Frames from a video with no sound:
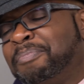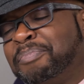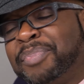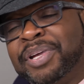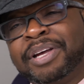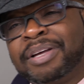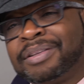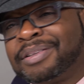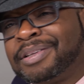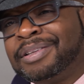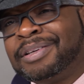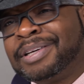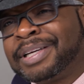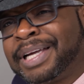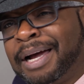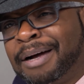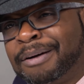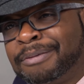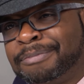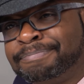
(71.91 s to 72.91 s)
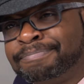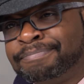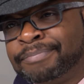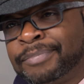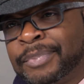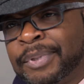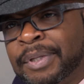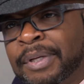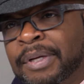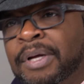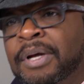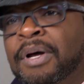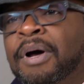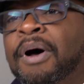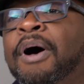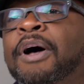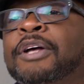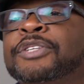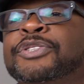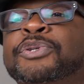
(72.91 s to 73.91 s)
be on the lookout.
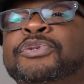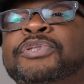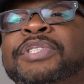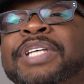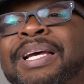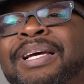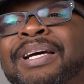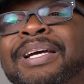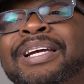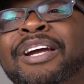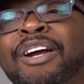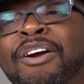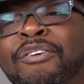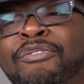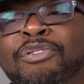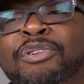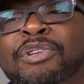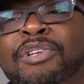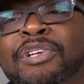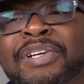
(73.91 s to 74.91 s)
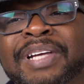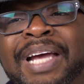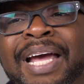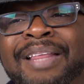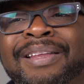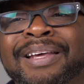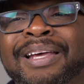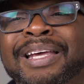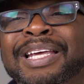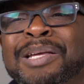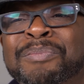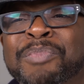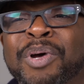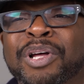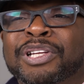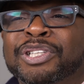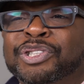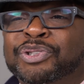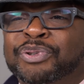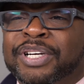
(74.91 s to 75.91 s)
Also, take a careful look at the
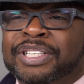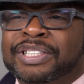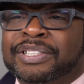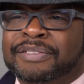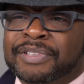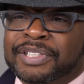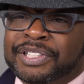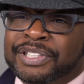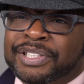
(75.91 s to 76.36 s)
email address of the